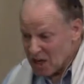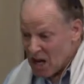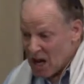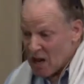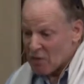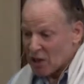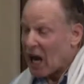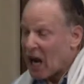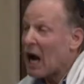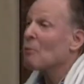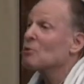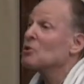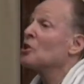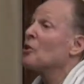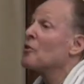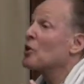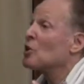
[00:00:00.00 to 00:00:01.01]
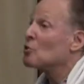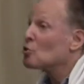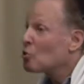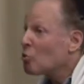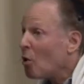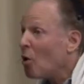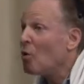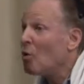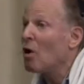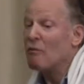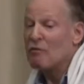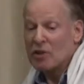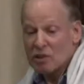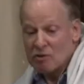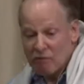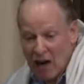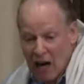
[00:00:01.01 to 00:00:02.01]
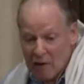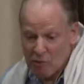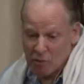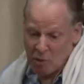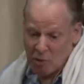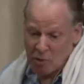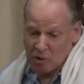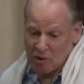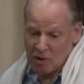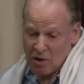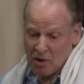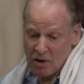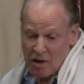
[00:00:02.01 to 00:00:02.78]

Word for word: The car was under the control of this five year old.